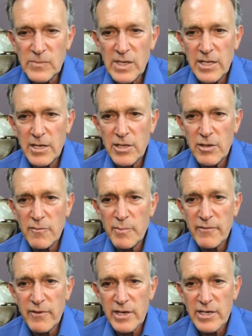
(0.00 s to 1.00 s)
you know you have
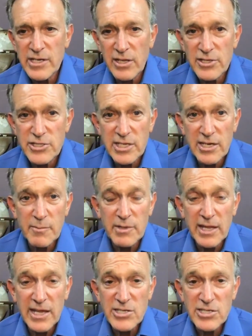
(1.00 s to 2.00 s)
been very diligent in
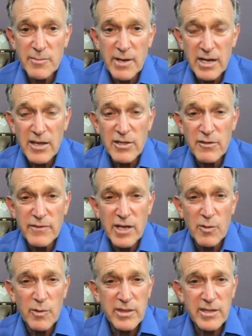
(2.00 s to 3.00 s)
Malaysia about how you've
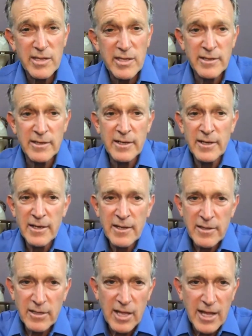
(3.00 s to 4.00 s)
dealt with it, and
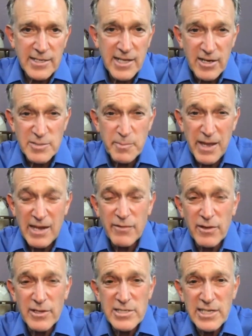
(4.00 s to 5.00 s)
the lockdown is
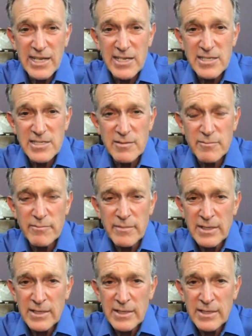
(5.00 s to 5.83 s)
painful as it is, and